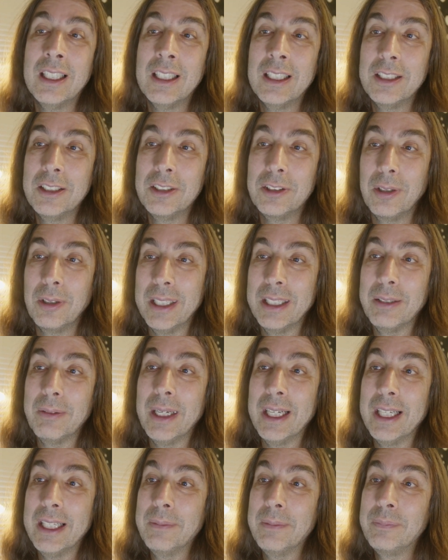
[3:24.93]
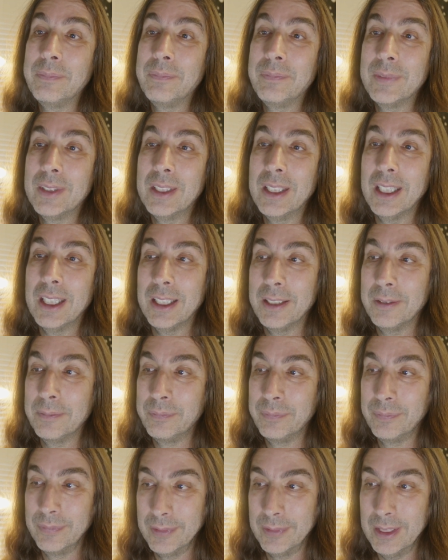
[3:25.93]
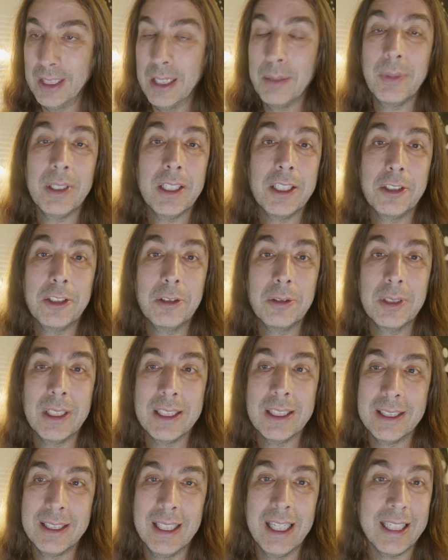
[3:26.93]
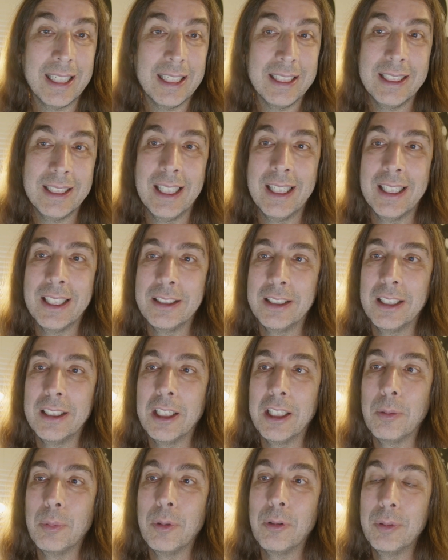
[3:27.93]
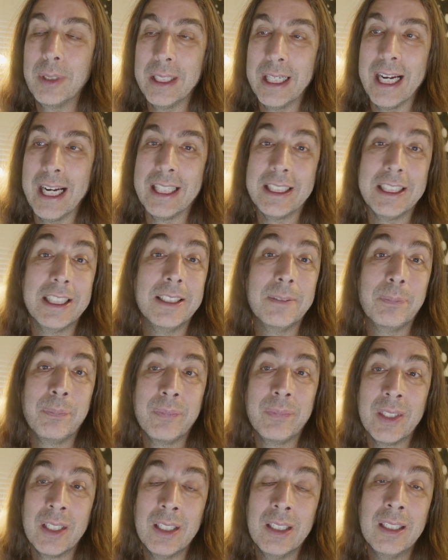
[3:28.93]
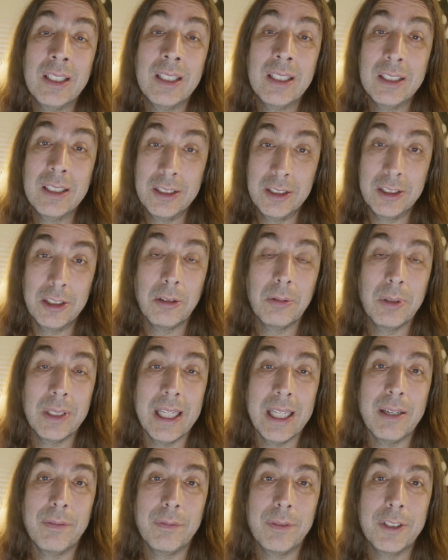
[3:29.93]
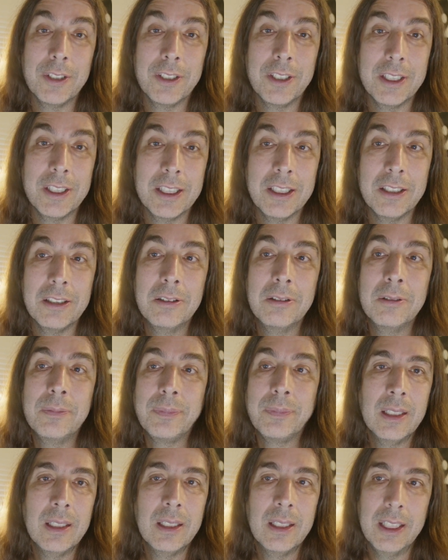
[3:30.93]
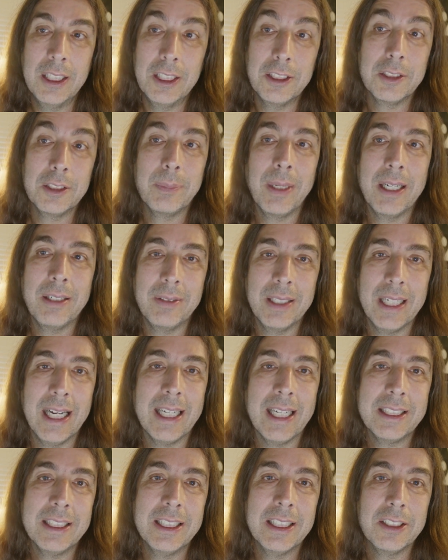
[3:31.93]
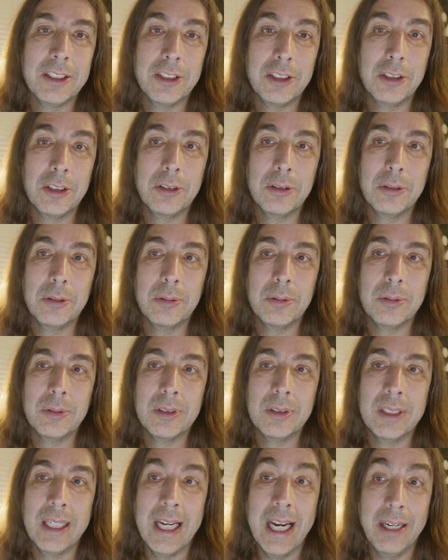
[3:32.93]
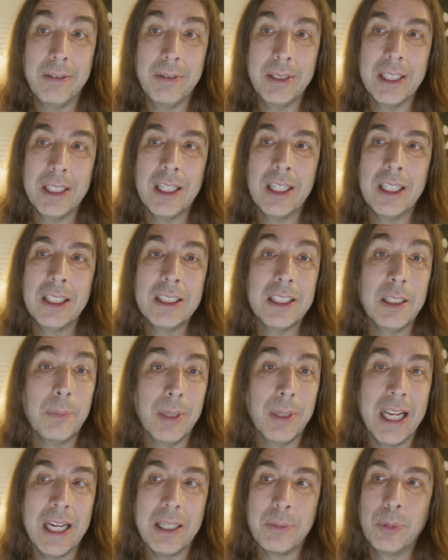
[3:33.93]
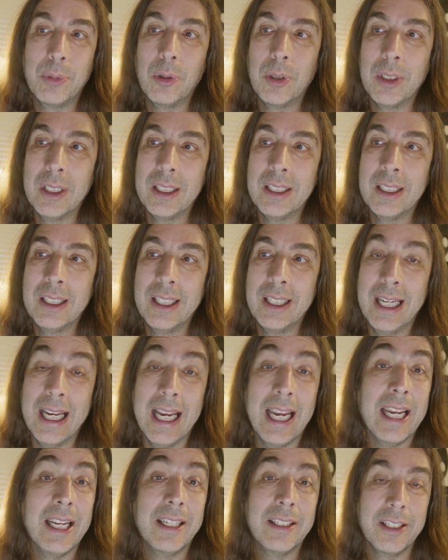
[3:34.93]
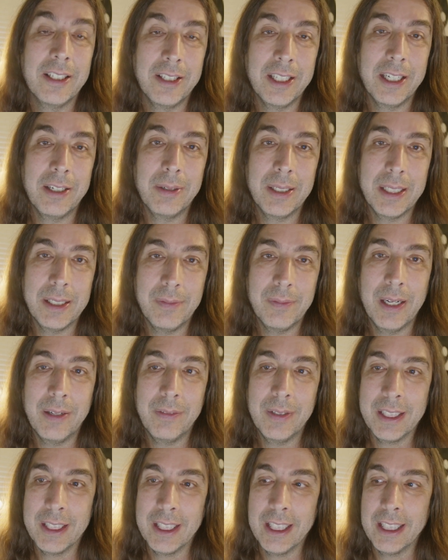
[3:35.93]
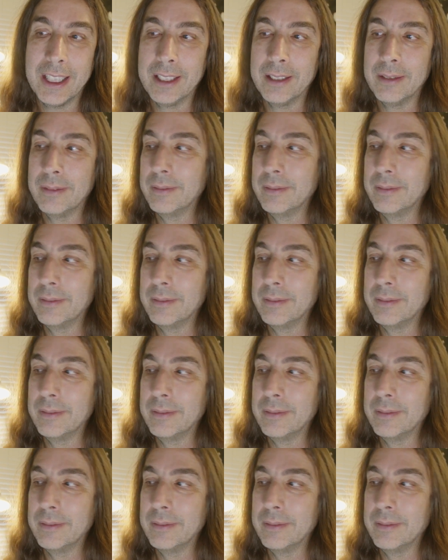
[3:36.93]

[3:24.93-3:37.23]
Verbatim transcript: So anyway, I'm going to do this, like I said, as a double reaction. So without further ado, here's my reaction to Ayreon, The Blackboard, and The Theory of Everything.